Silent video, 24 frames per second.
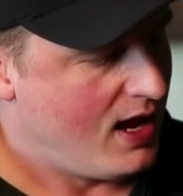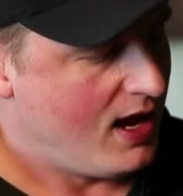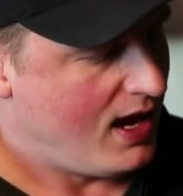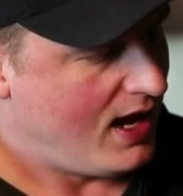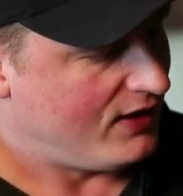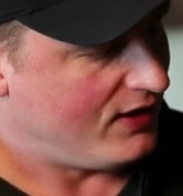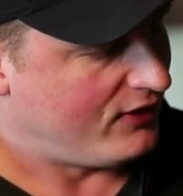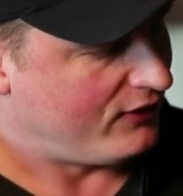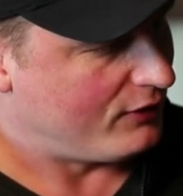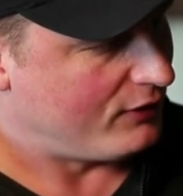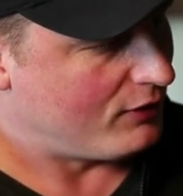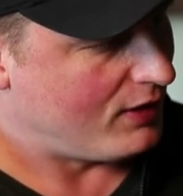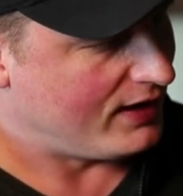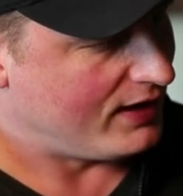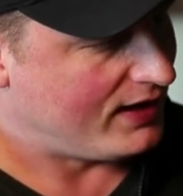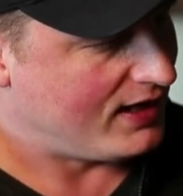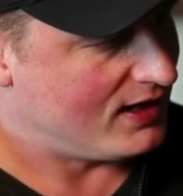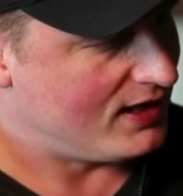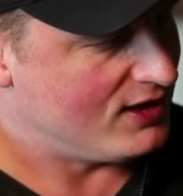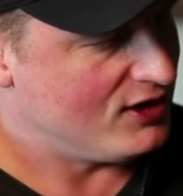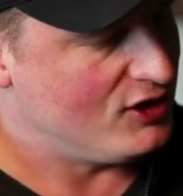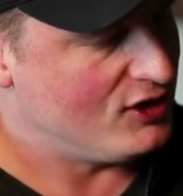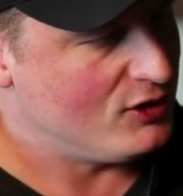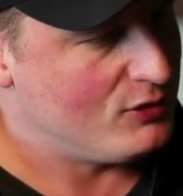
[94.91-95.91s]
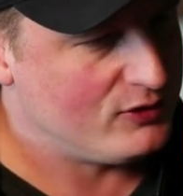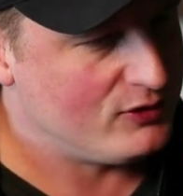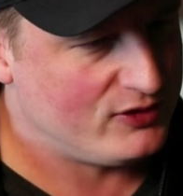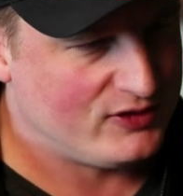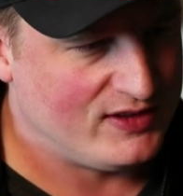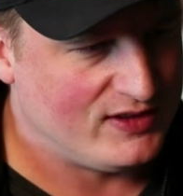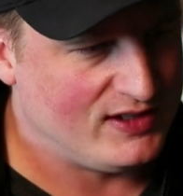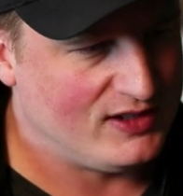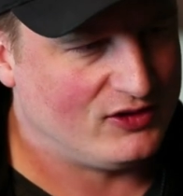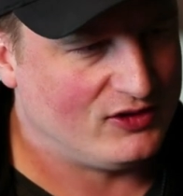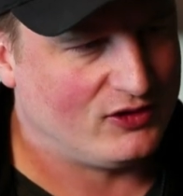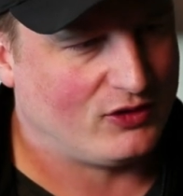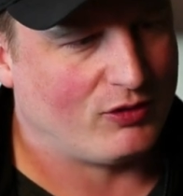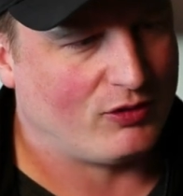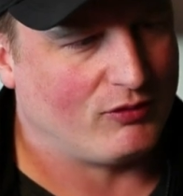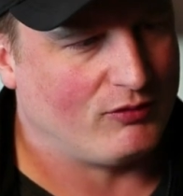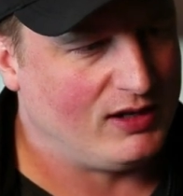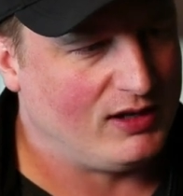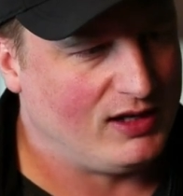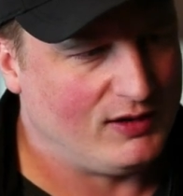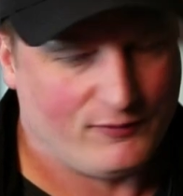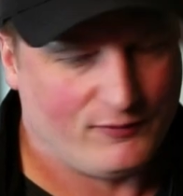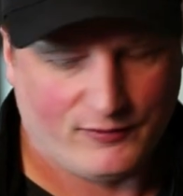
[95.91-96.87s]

And so I can use these 3